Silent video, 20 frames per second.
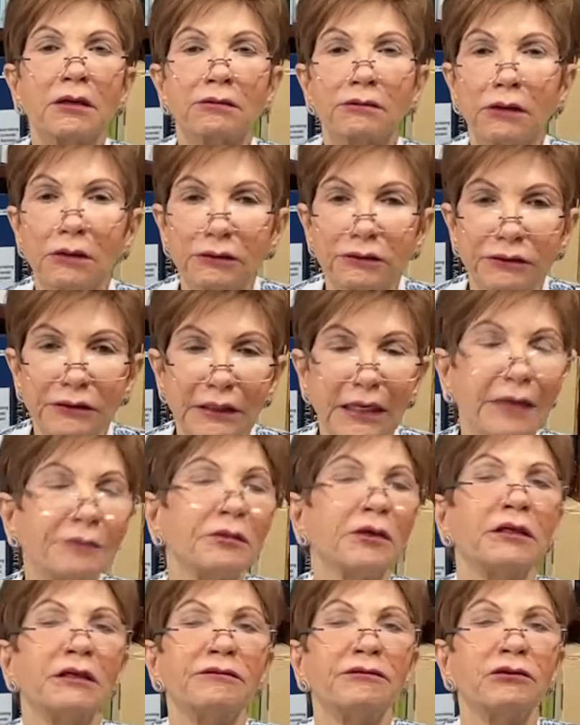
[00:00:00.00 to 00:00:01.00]
growth? I'm
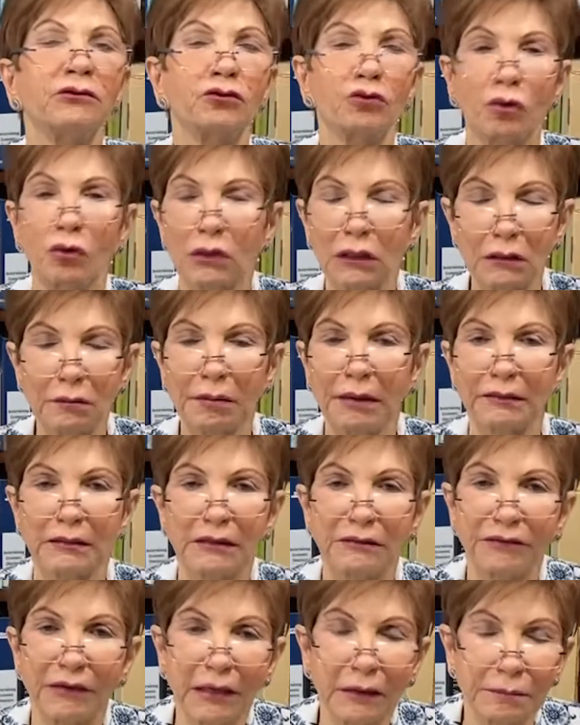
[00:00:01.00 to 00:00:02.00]
not even talking about
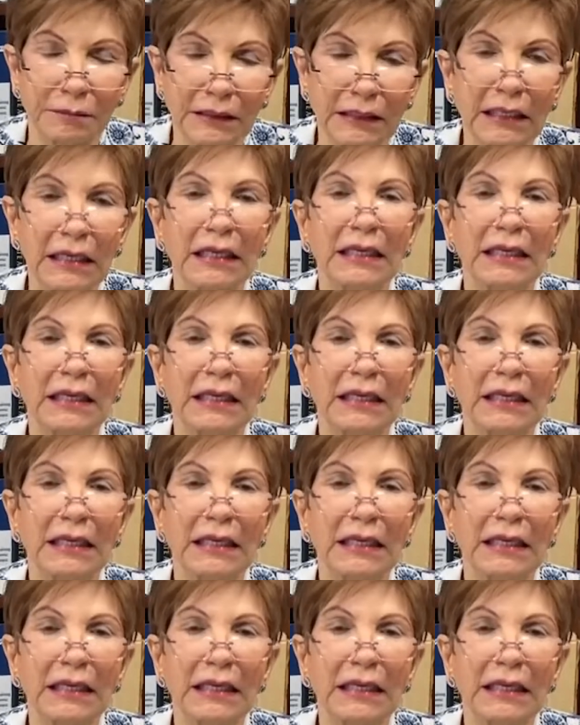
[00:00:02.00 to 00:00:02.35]
development.